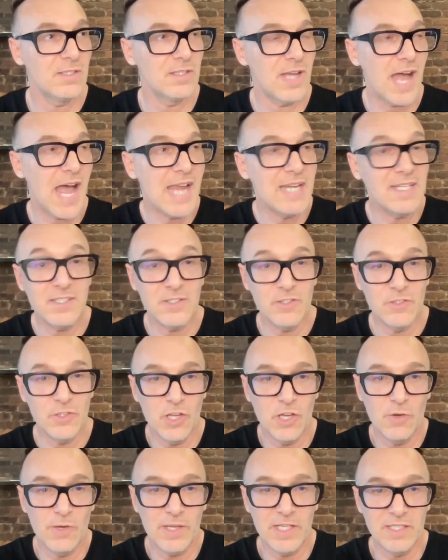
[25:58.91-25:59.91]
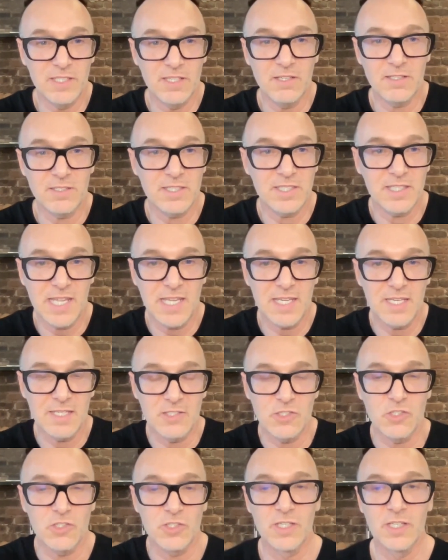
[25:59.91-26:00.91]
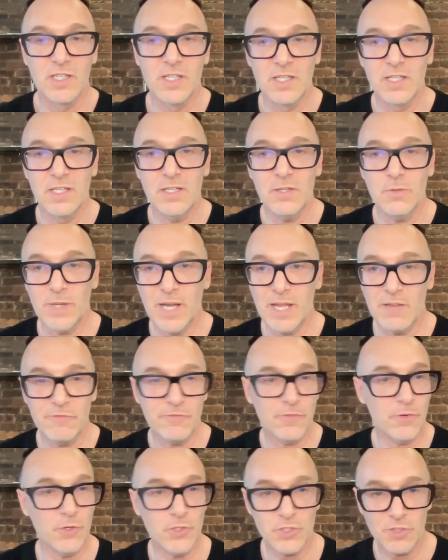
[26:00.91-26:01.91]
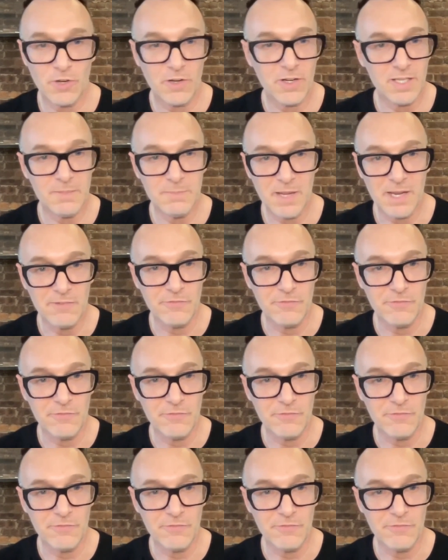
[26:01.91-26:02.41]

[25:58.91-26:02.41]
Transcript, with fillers: I didn't know at a young stage when I first started my